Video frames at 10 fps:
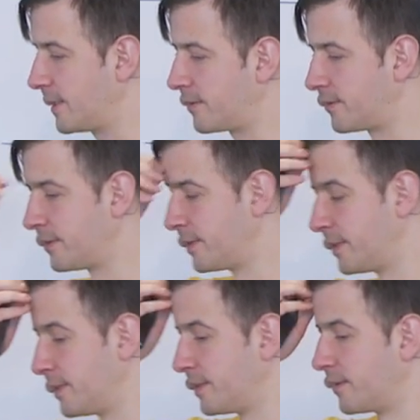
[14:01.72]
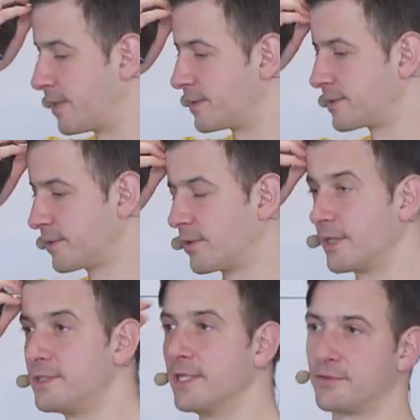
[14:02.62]
later that's a good
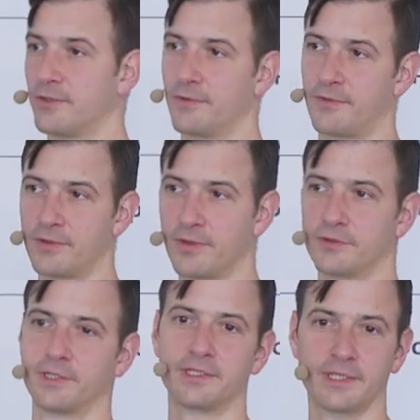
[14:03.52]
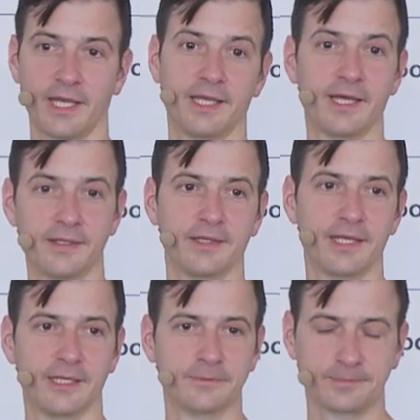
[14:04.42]
idea to have the contract again and
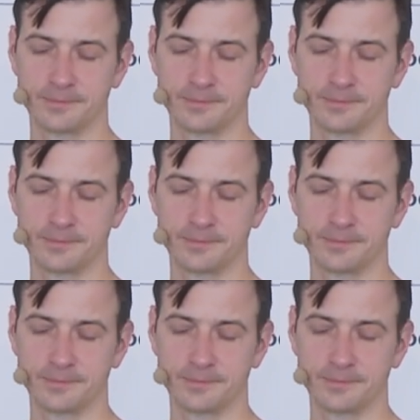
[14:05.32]
again.